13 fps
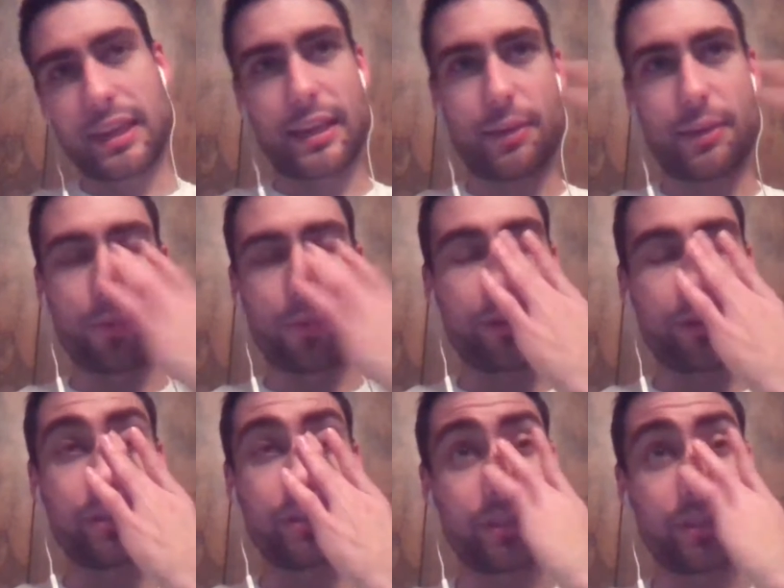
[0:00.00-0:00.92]
It
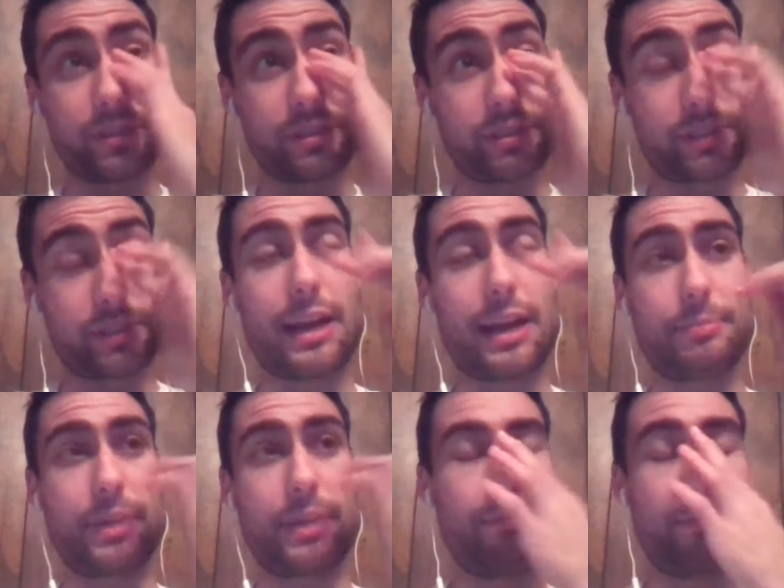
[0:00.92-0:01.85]
was
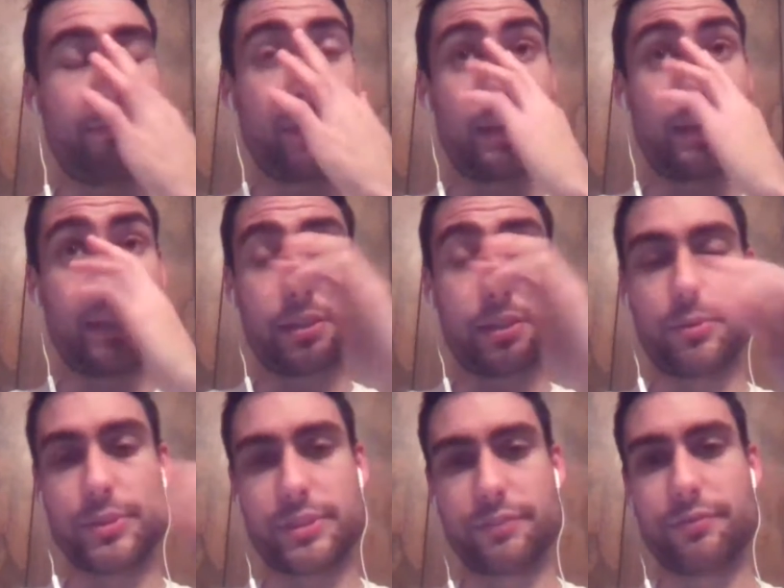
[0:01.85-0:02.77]
sloppy, but it's
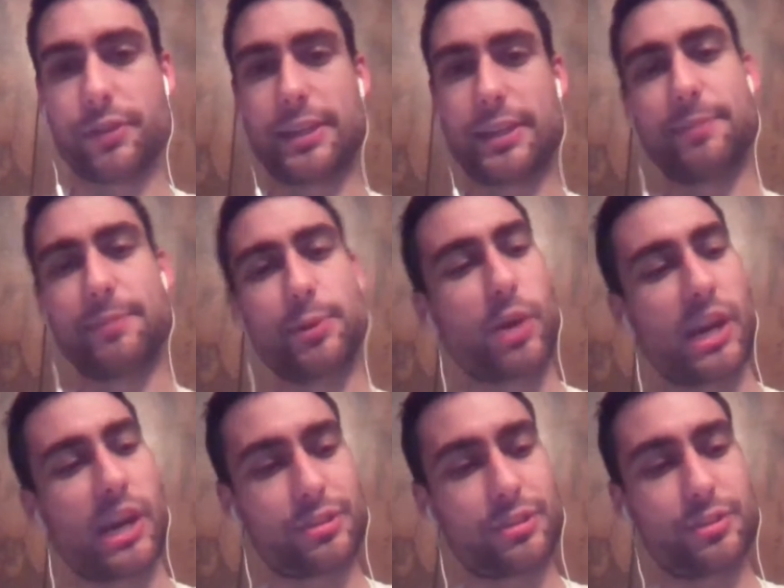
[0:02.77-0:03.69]
always a fun game to
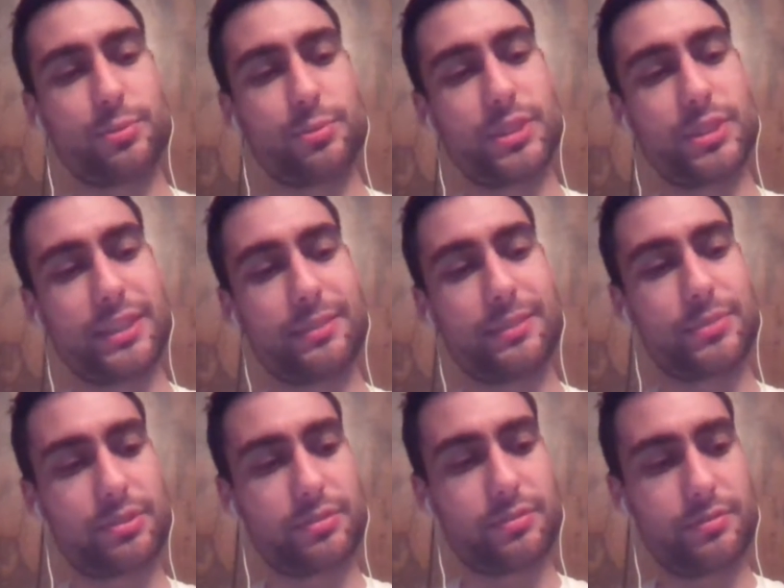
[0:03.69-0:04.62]
watch. Two
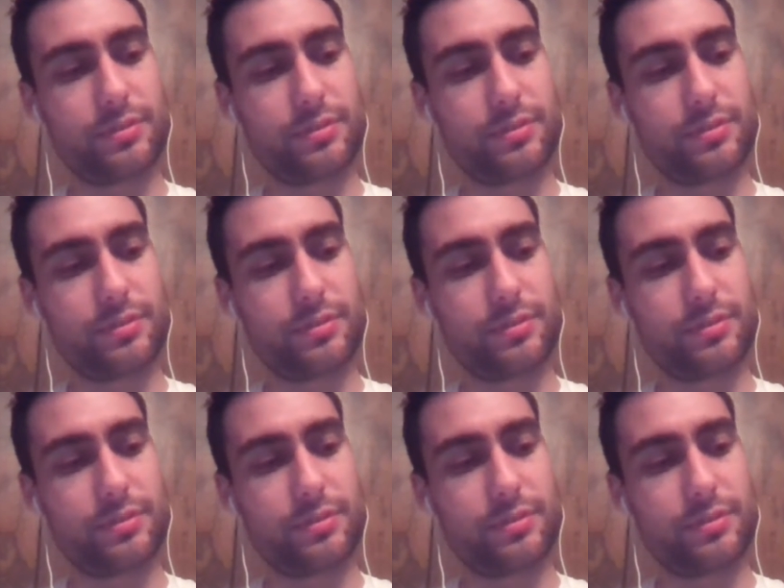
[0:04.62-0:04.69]
teams